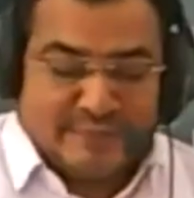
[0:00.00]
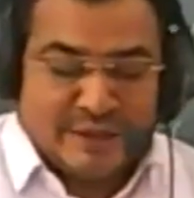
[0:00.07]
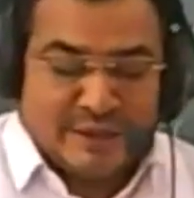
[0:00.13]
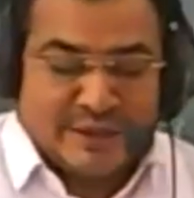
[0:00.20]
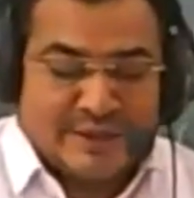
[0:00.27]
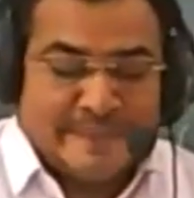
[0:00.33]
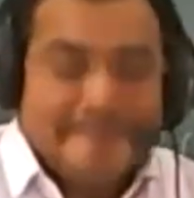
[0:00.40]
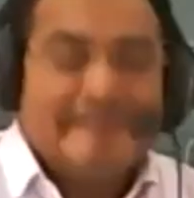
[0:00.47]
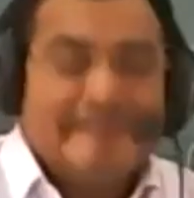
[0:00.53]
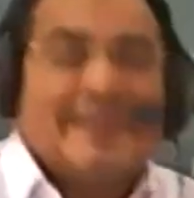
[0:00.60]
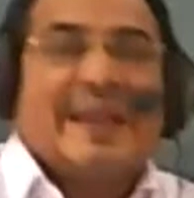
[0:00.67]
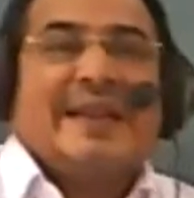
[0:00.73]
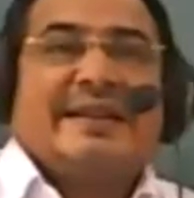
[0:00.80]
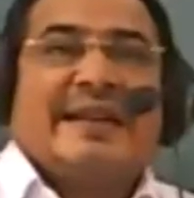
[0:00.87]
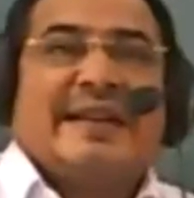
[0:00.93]
Means
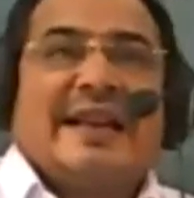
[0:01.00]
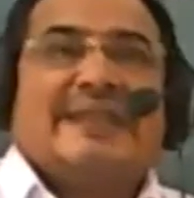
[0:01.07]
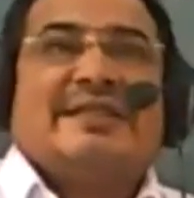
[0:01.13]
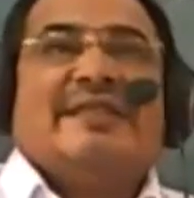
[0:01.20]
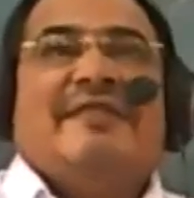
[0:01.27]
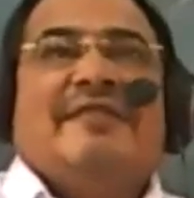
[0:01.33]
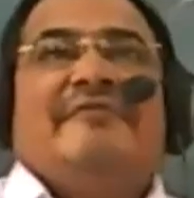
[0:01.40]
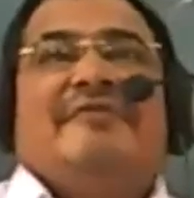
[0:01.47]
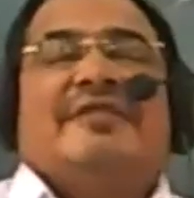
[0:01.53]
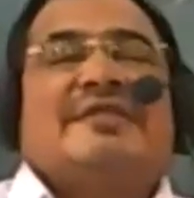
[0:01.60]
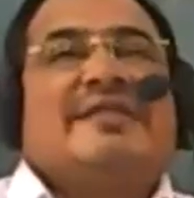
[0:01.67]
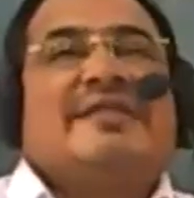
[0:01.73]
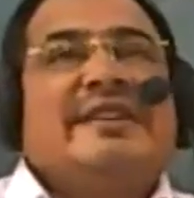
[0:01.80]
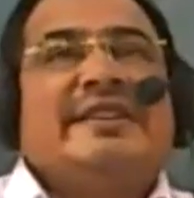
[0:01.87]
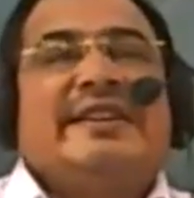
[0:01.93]
it has
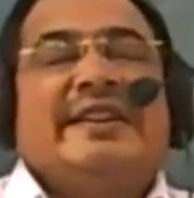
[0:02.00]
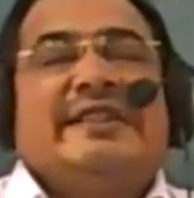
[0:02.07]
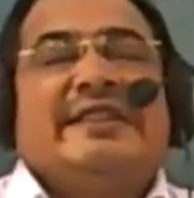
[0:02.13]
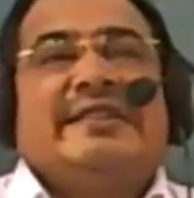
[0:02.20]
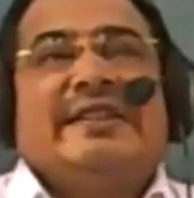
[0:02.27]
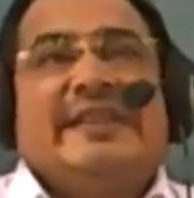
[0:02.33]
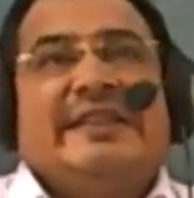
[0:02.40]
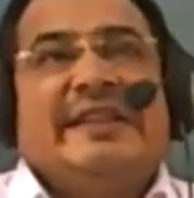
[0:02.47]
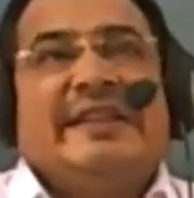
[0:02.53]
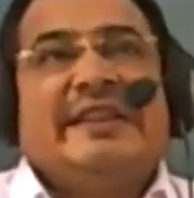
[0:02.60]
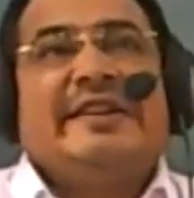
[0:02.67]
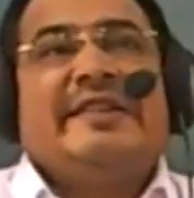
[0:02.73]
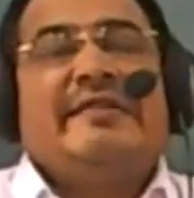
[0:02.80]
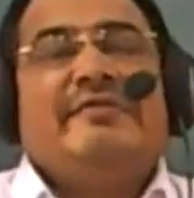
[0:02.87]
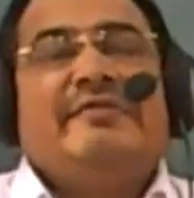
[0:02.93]
facilitated, the
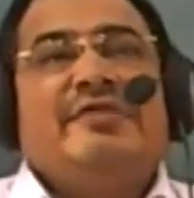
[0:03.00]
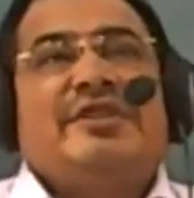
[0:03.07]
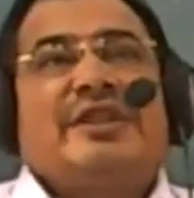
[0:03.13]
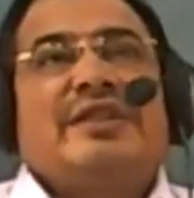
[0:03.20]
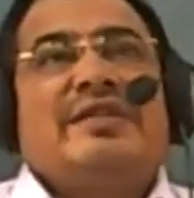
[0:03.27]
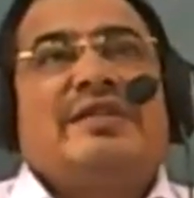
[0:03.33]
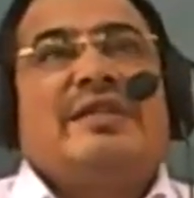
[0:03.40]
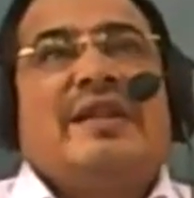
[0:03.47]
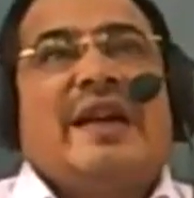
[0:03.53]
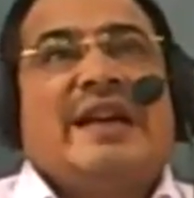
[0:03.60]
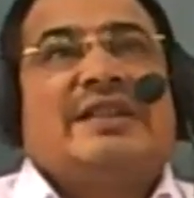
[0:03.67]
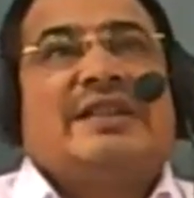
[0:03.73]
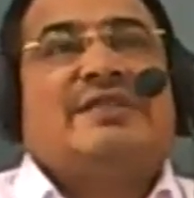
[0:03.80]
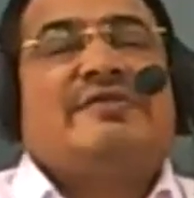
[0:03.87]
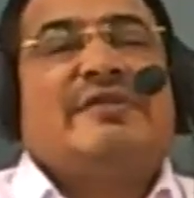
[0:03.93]
green revolution
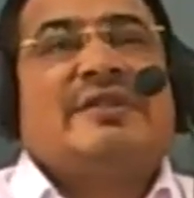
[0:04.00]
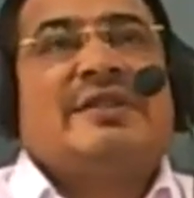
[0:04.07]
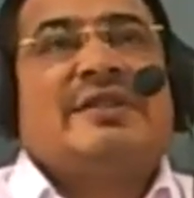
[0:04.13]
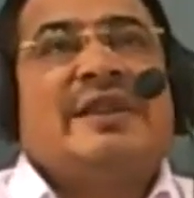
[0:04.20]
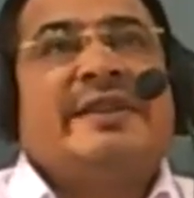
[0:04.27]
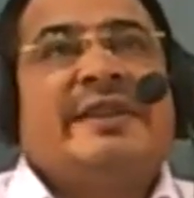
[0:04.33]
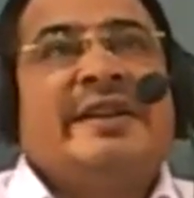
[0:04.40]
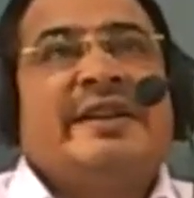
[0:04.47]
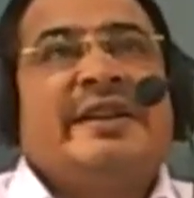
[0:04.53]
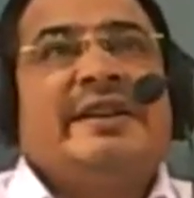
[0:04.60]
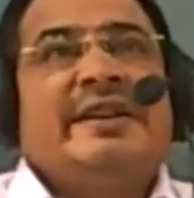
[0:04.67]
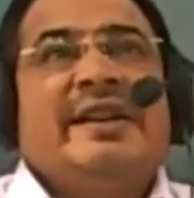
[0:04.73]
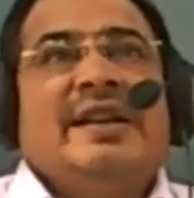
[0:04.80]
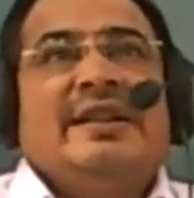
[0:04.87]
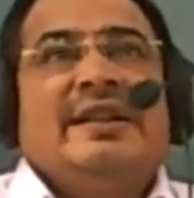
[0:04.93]
has facilitated
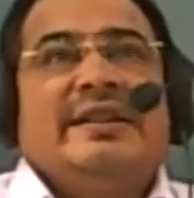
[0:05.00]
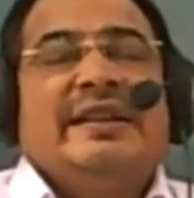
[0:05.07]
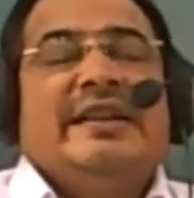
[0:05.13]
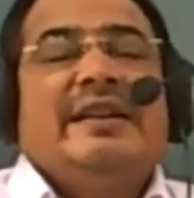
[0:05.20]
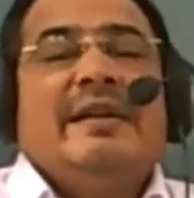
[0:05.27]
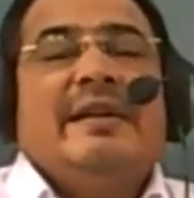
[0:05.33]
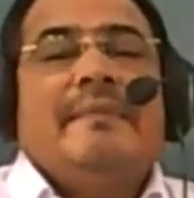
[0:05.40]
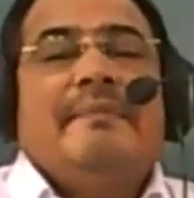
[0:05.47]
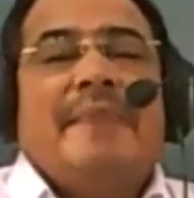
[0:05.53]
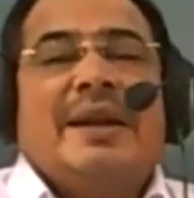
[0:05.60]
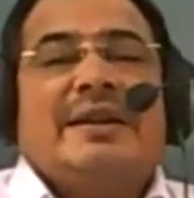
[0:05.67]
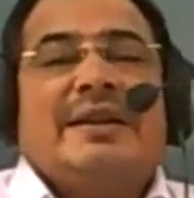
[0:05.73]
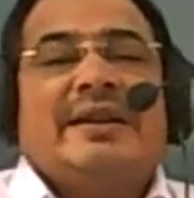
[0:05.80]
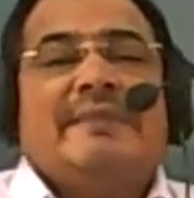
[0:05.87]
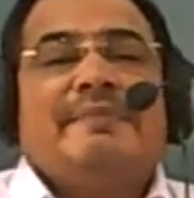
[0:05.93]
the
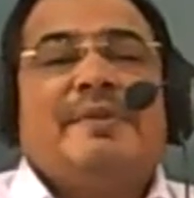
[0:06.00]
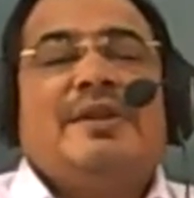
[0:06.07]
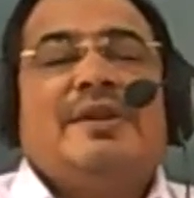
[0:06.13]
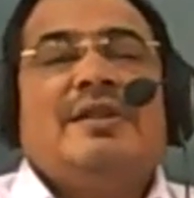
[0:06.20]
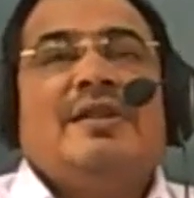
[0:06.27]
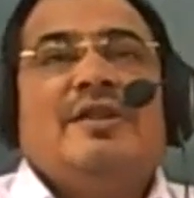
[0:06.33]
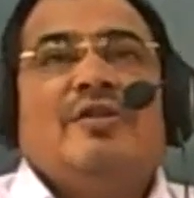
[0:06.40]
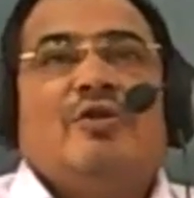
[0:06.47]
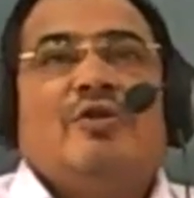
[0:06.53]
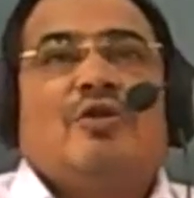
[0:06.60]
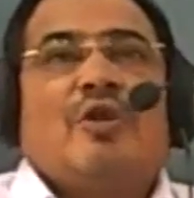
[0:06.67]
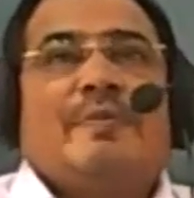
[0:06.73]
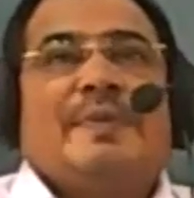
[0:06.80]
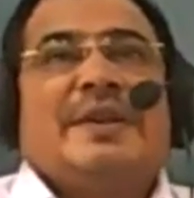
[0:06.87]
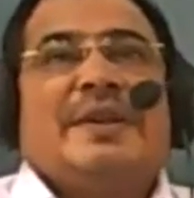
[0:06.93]
multiple
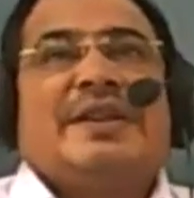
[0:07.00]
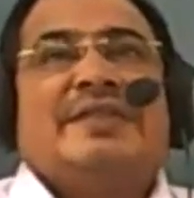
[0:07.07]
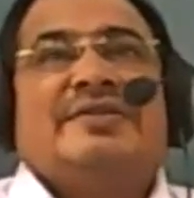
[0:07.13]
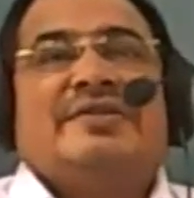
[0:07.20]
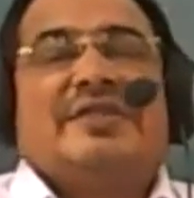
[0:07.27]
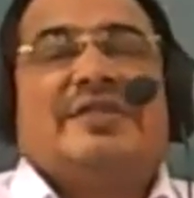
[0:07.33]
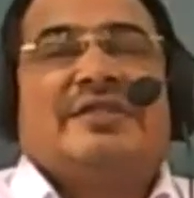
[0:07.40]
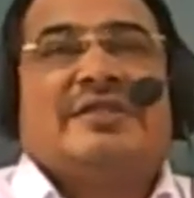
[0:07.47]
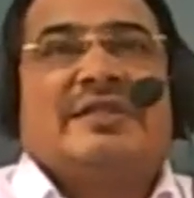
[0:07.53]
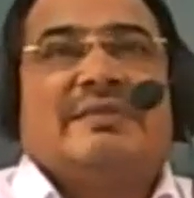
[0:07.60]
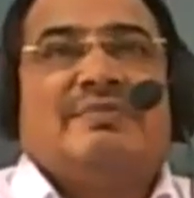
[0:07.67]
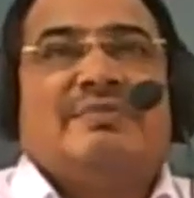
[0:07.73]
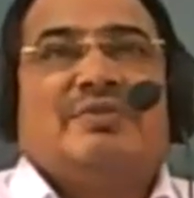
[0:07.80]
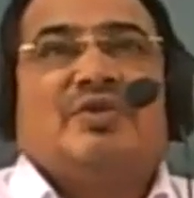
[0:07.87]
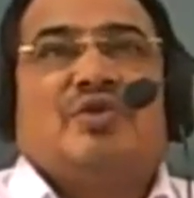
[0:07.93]
cropping
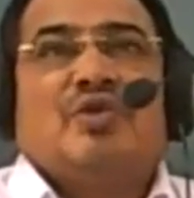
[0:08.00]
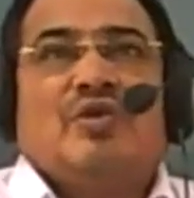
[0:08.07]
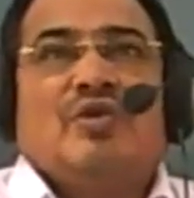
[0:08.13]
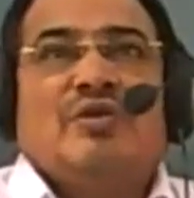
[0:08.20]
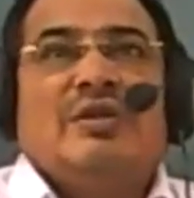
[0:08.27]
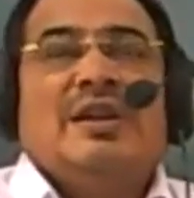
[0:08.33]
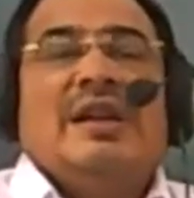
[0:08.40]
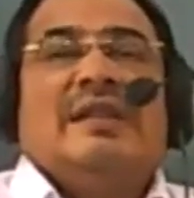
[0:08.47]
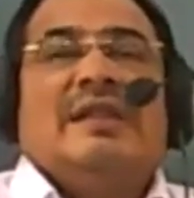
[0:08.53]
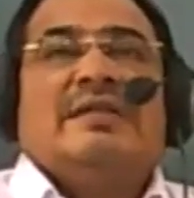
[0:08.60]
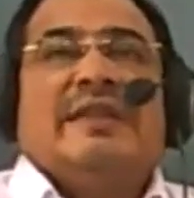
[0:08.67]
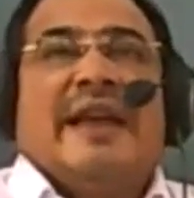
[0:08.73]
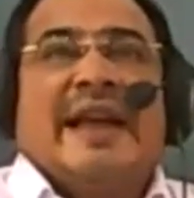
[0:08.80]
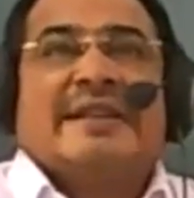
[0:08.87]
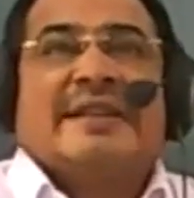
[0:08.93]
system. So
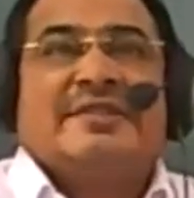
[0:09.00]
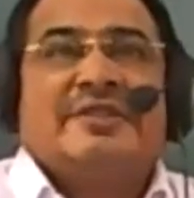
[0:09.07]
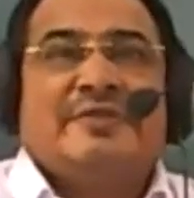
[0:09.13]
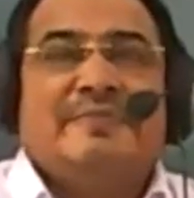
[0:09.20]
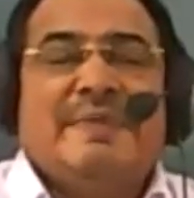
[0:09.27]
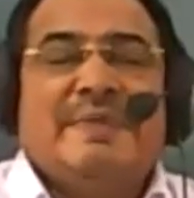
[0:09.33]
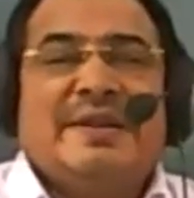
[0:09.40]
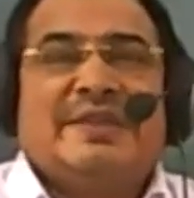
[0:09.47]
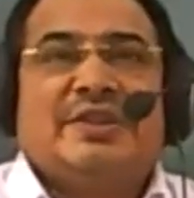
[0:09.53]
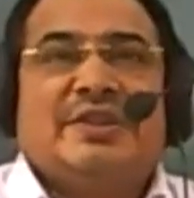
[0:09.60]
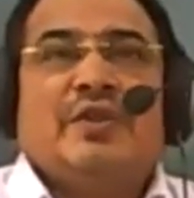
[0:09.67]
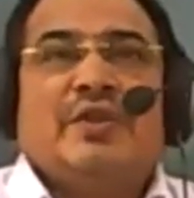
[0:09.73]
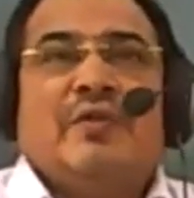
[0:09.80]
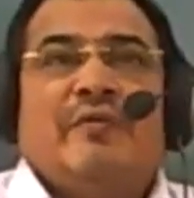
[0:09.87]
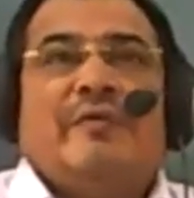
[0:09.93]
the achievements
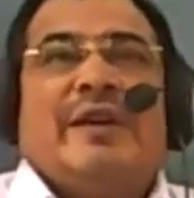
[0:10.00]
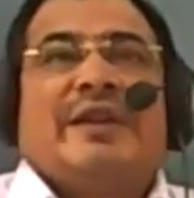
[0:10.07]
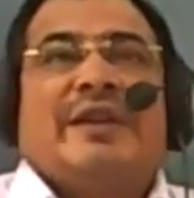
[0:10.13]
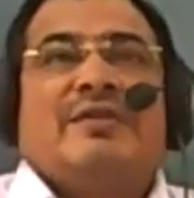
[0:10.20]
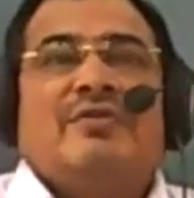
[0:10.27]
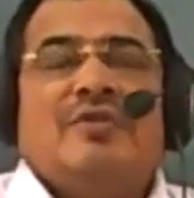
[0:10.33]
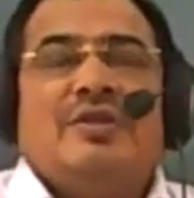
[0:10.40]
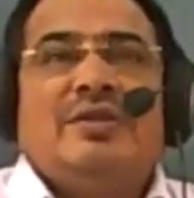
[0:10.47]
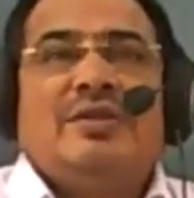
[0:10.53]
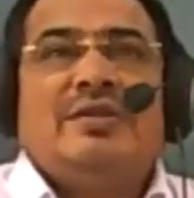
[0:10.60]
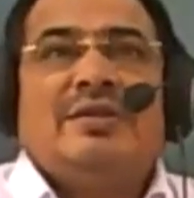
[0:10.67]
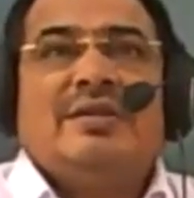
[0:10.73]
were good,